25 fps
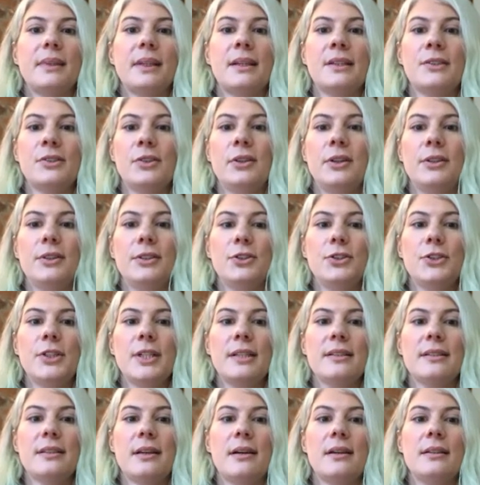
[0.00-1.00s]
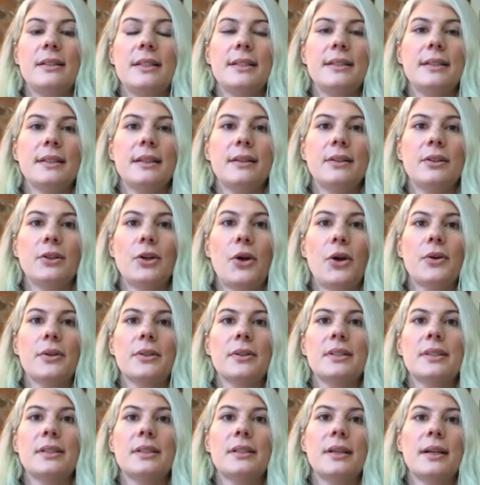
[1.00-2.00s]
So London shares are a leading
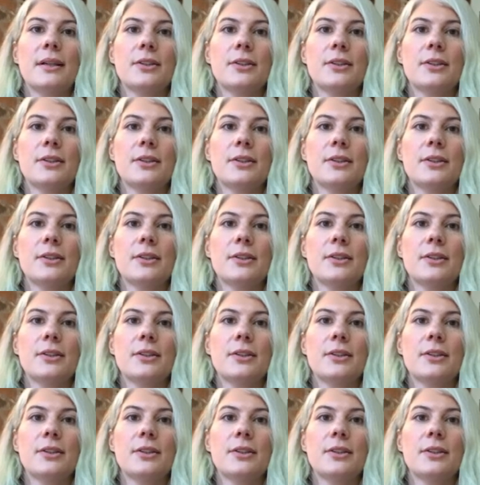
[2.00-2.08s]
currency